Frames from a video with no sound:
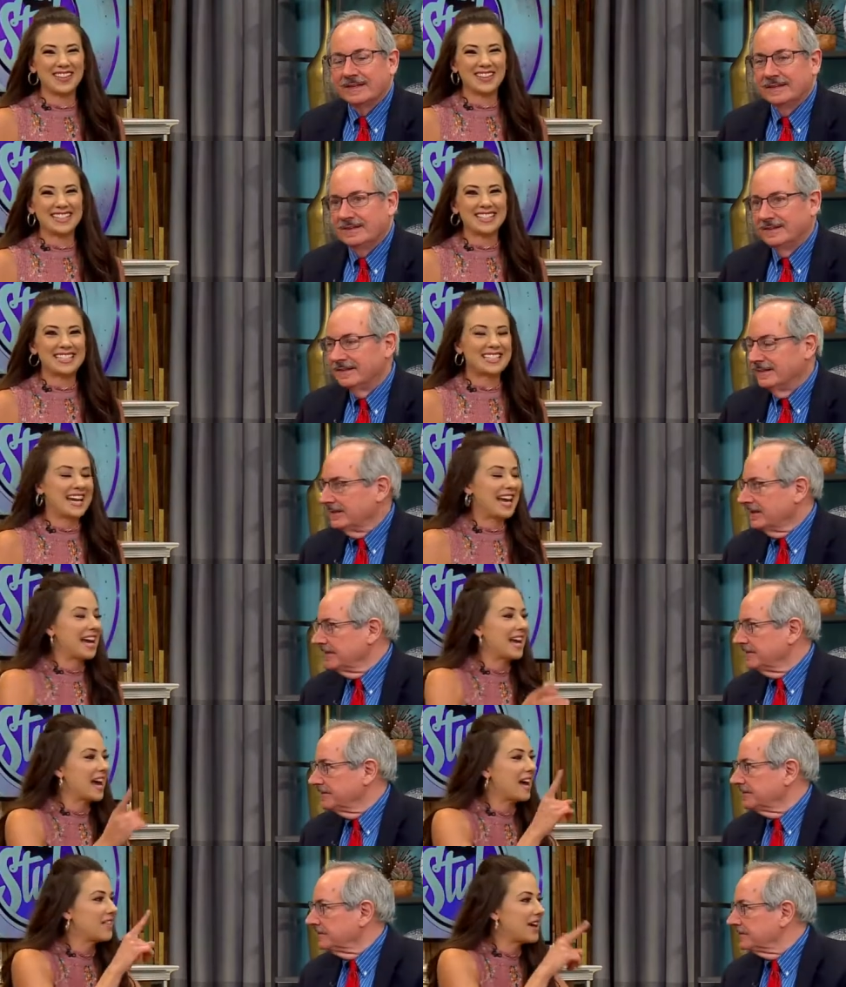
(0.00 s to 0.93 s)
Speaker 1: with us
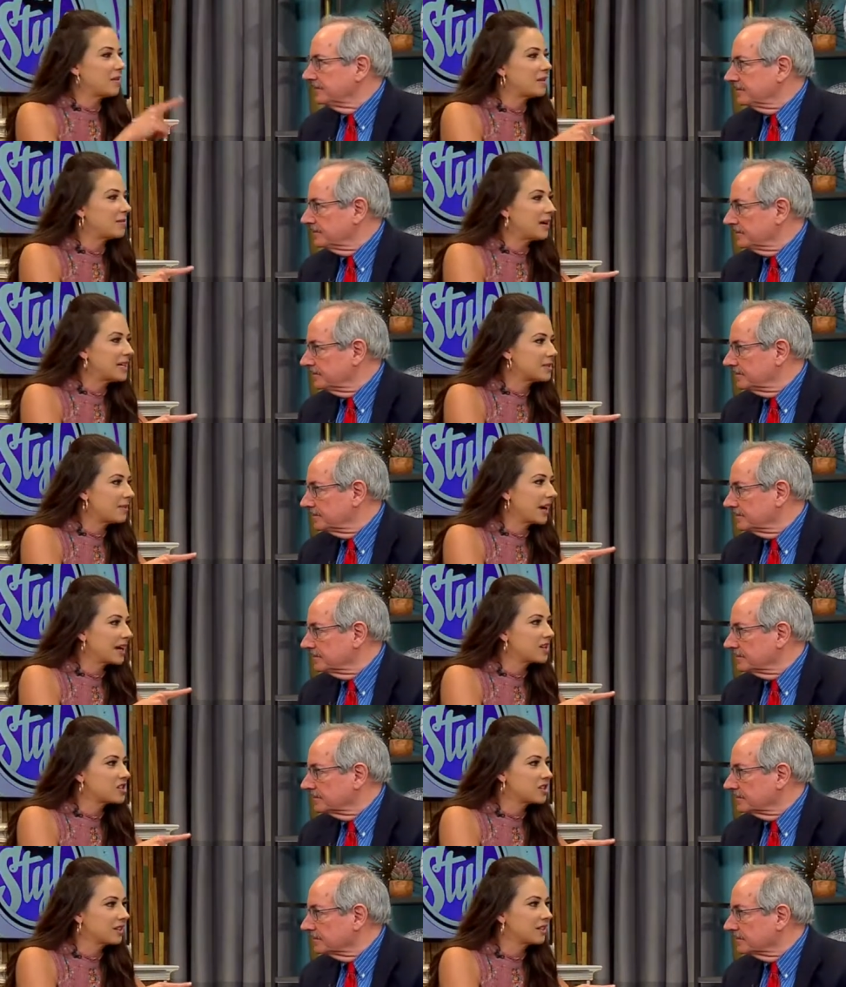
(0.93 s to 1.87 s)
today. Uh, that reminds me, I
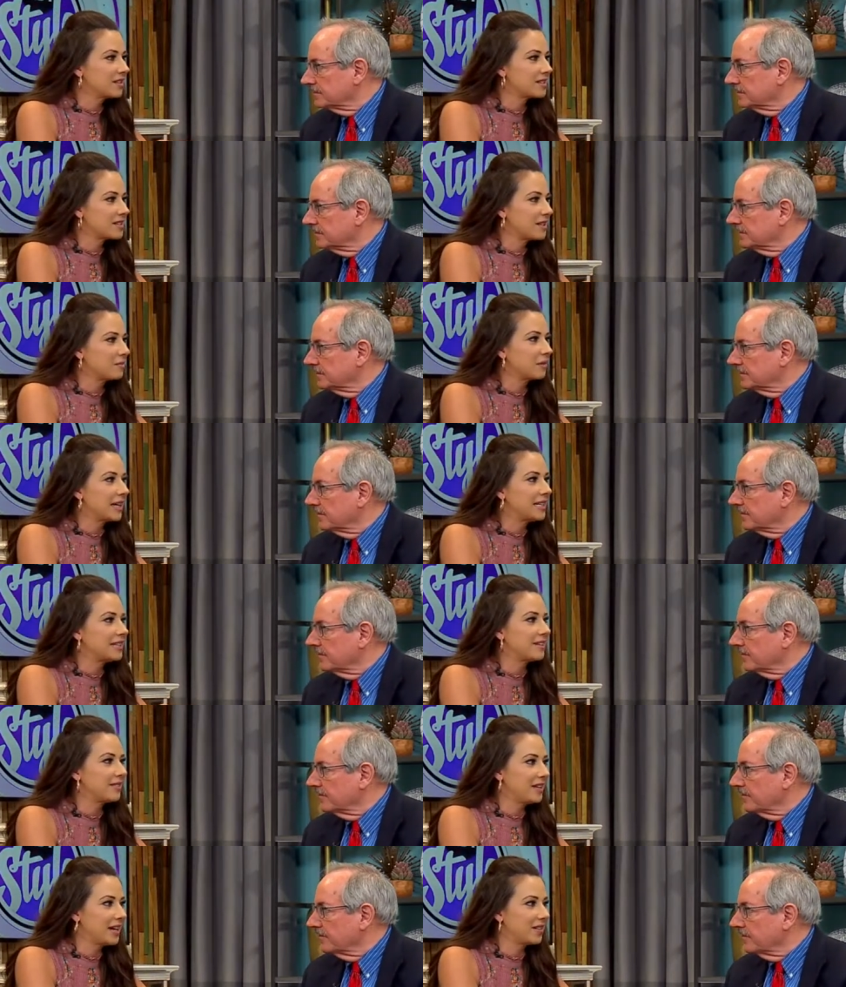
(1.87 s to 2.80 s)
got to show you a little something
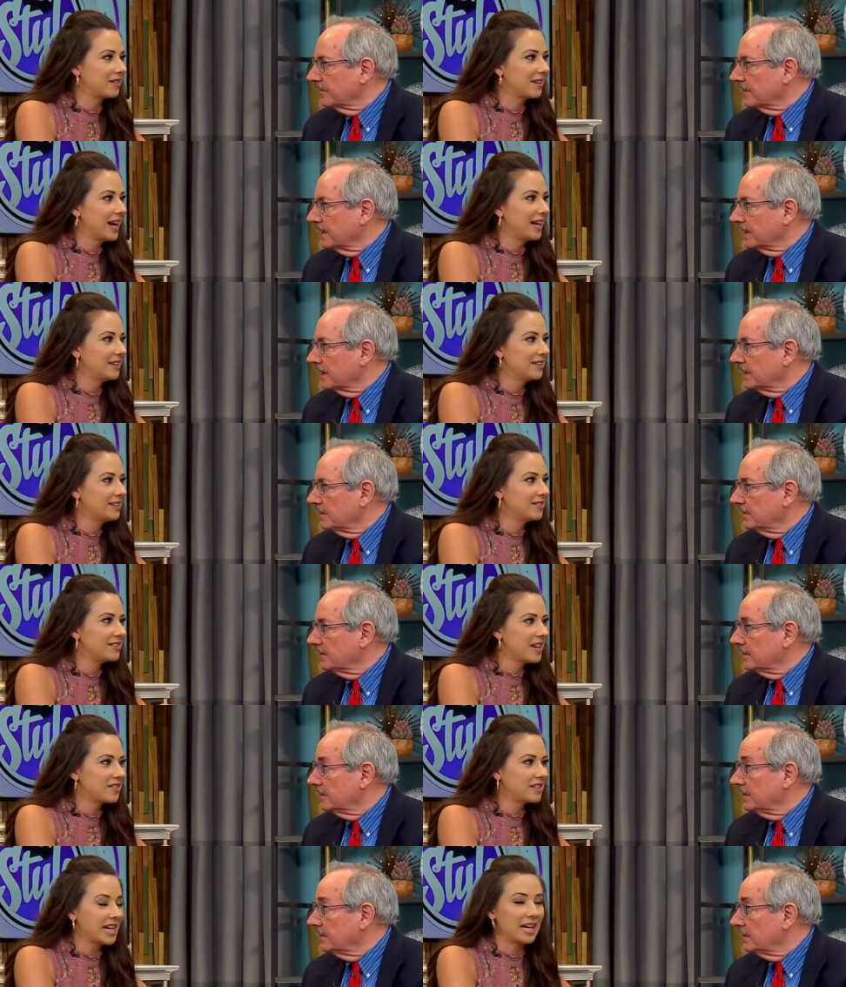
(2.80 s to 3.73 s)
Rainy did the other way
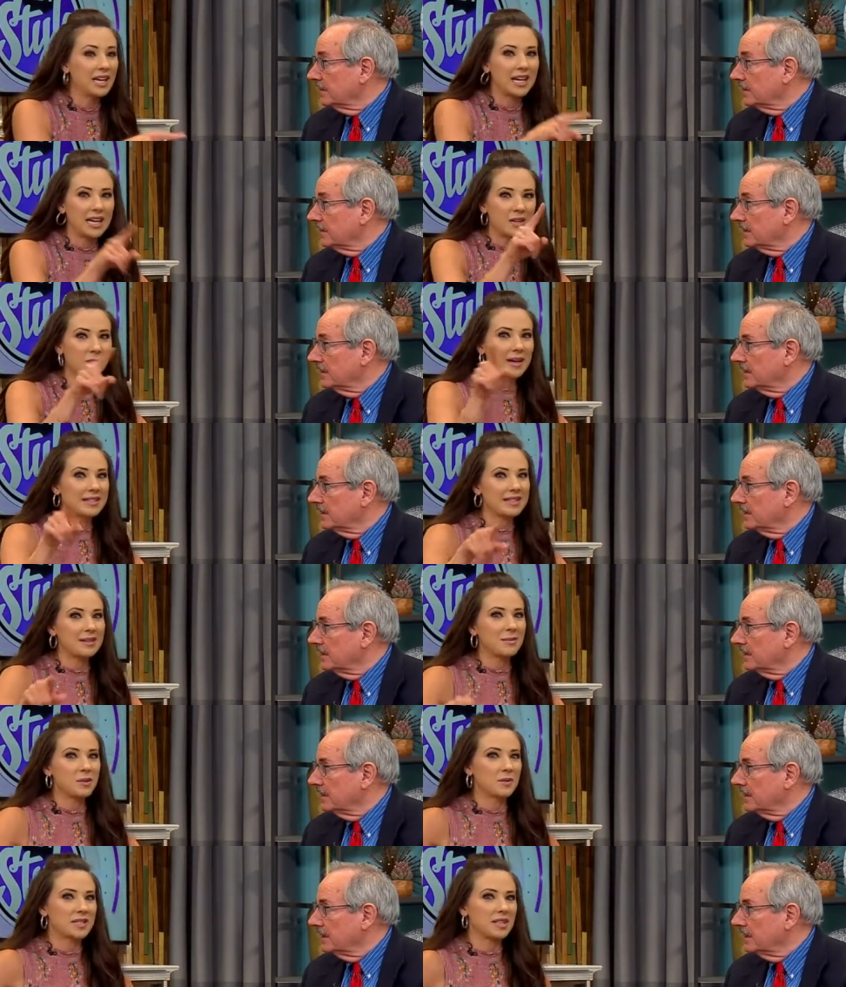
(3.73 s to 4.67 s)
the other day. He read
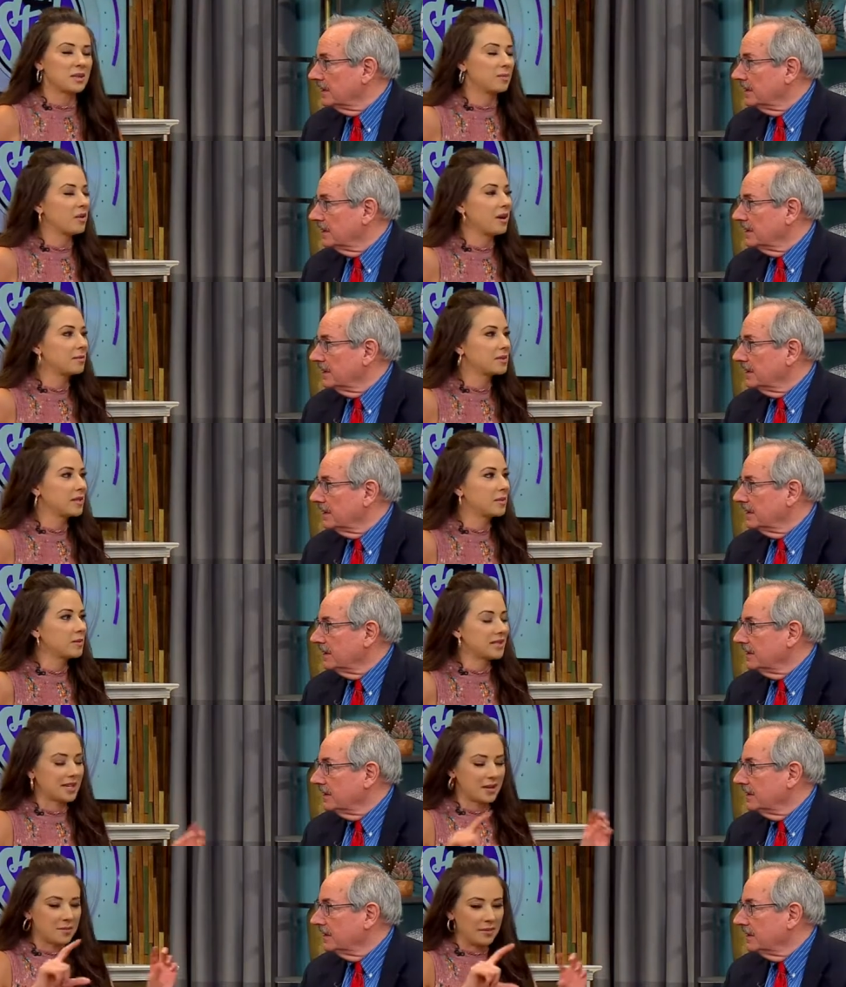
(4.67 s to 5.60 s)
something that was in the prompter. It
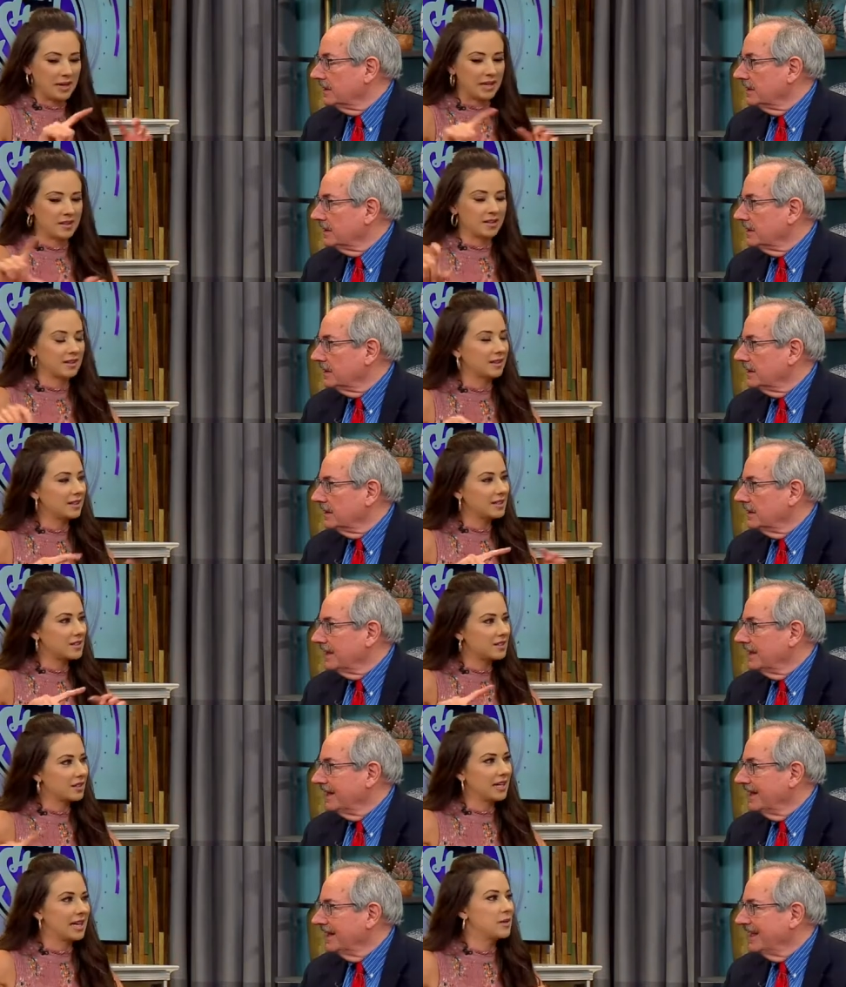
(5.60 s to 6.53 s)
was like a banner,
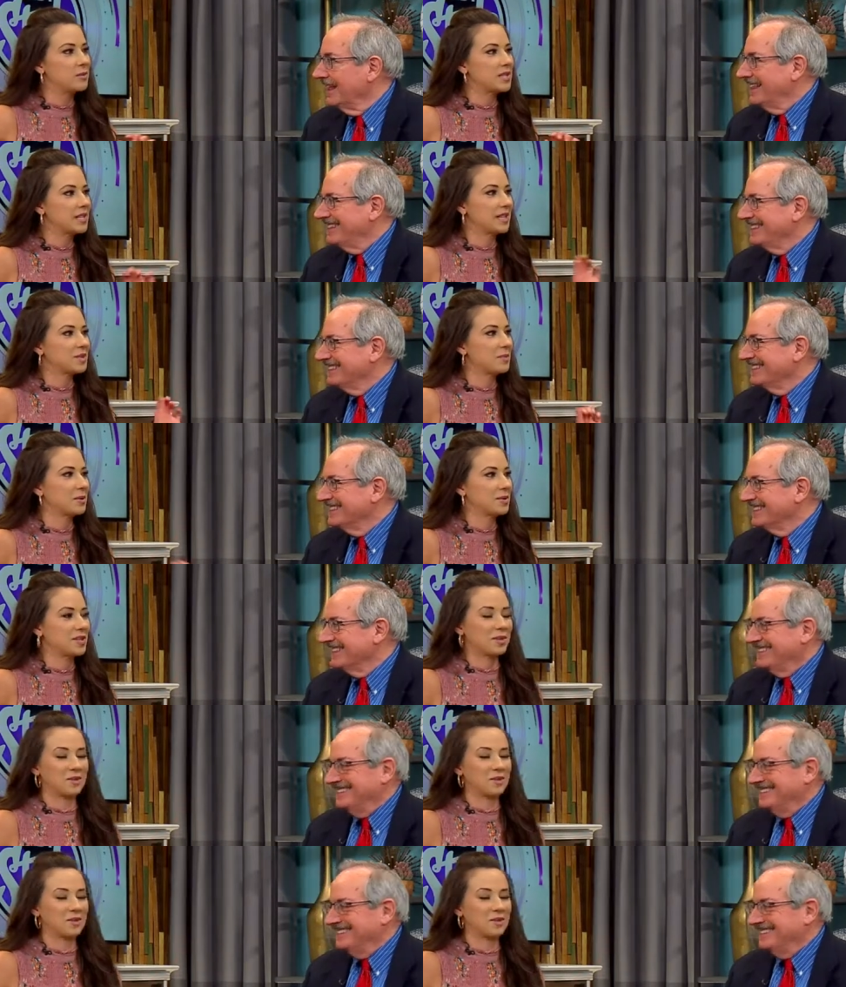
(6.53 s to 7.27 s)
and he was not supposed